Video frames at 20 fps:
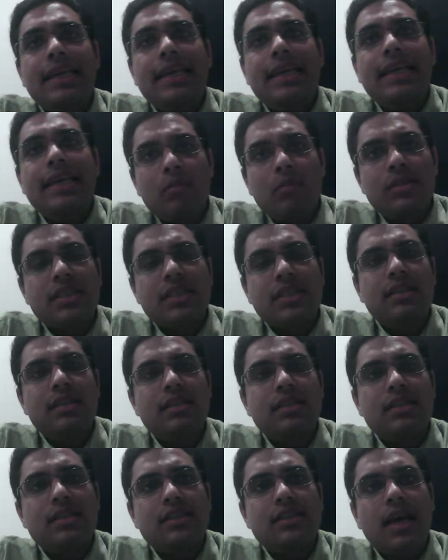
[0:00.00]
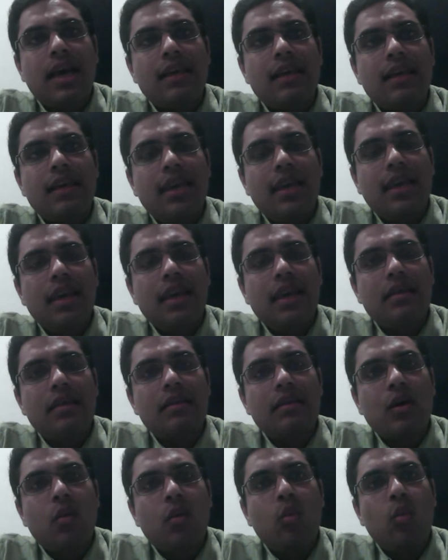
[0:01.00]
In some senses, I
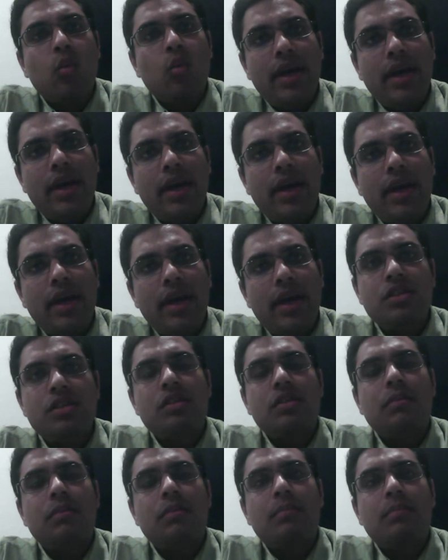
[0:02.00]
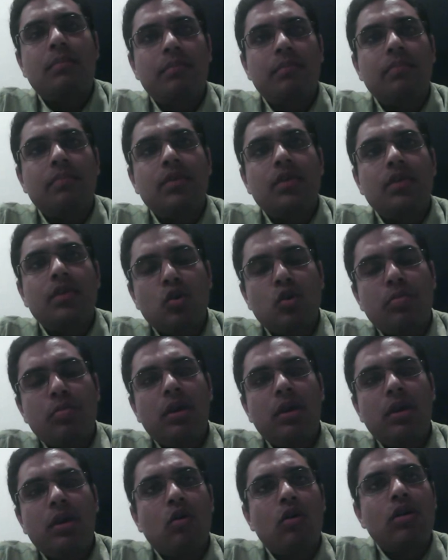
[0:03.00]
think the way in which the
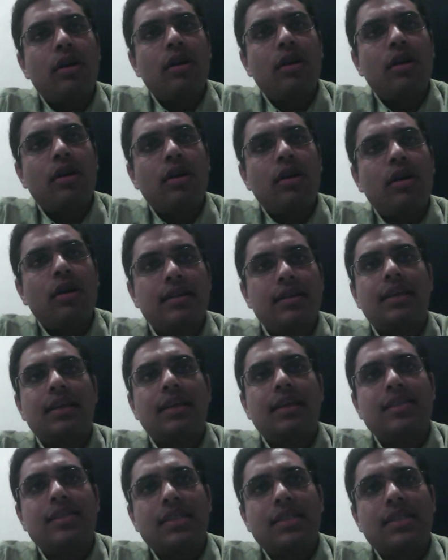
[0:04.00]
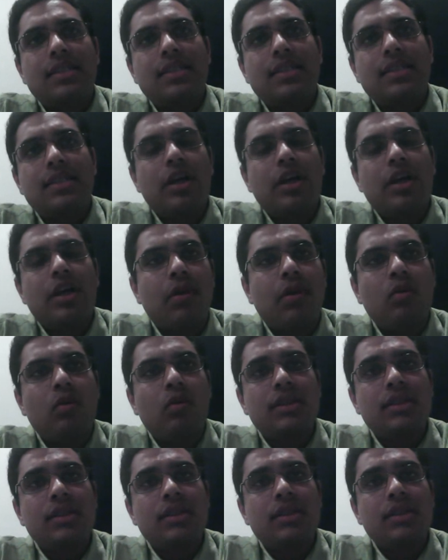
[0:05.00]
Supreme Court understands separation of
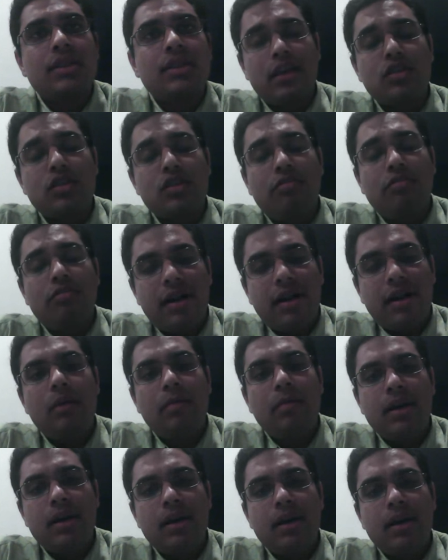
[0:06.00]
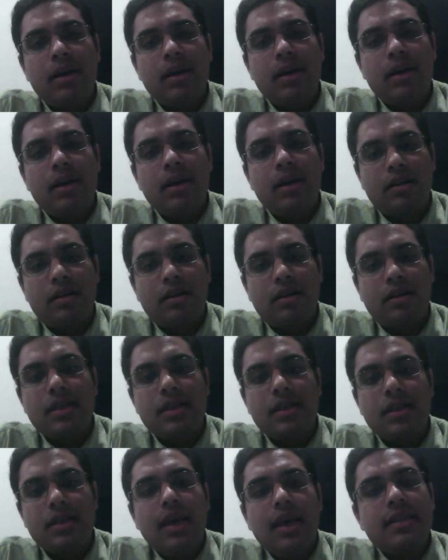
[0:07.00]
powers in the case of fundamental rights
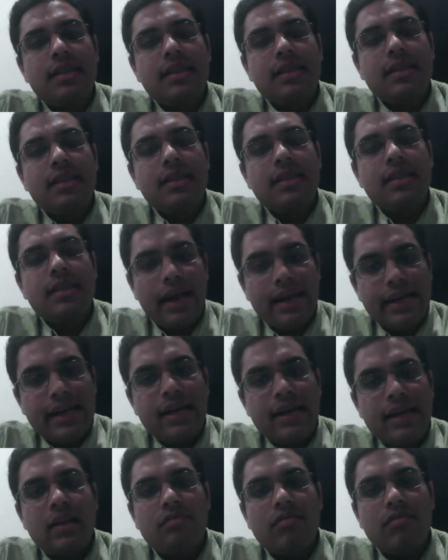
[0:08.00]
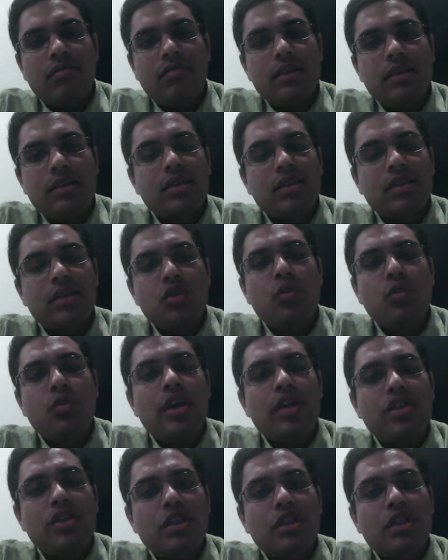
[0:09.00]
is that if it identifies a
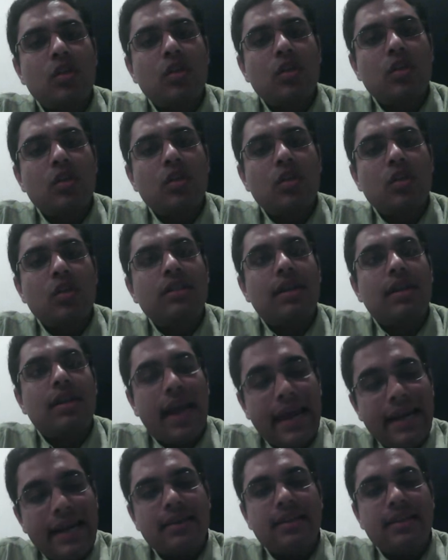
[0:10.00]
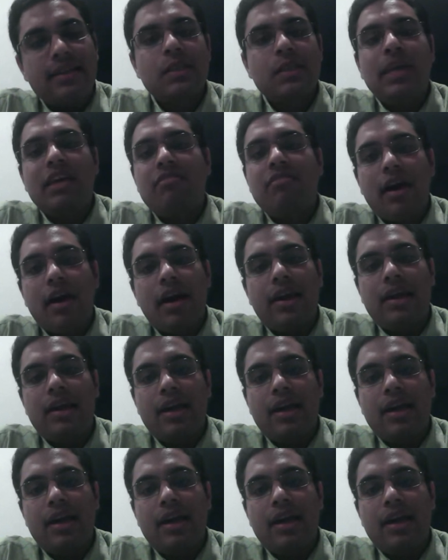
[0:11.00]
situation in which the right is being